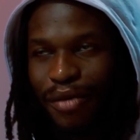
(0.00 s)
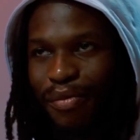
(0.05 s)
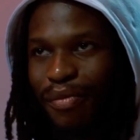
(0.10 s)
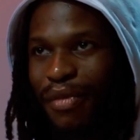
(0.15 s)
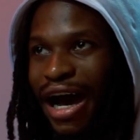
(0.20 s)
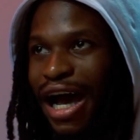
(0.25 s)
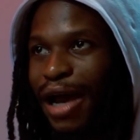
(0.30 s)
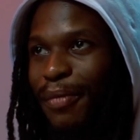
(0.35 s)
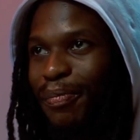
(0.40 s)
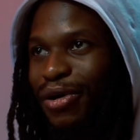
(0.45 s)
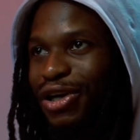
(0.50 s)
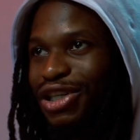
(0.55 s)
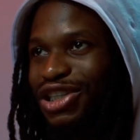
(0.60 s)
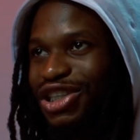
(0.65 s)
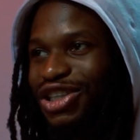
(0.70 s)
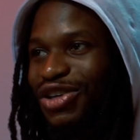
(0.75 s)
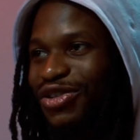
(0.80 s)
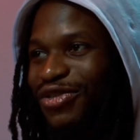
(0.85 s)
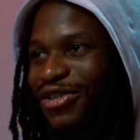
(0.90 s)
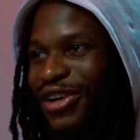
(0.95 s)
My
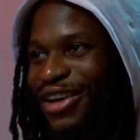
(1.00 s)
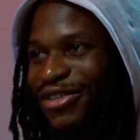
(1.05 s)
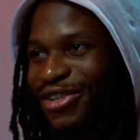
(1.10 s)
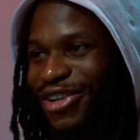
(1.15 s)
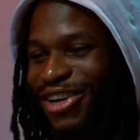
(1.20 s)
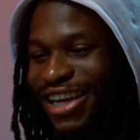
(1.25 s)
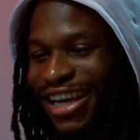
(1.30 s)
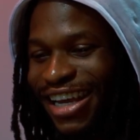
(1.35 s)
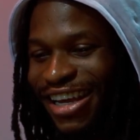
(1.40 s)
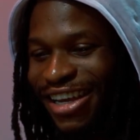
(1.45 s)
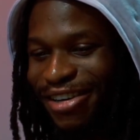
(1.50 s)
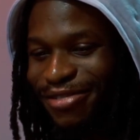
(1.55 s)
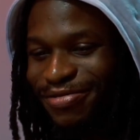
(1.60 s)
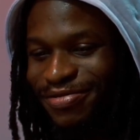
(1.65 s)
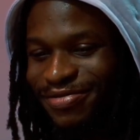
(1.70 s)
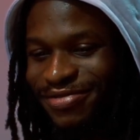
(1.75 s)
personal favorite game.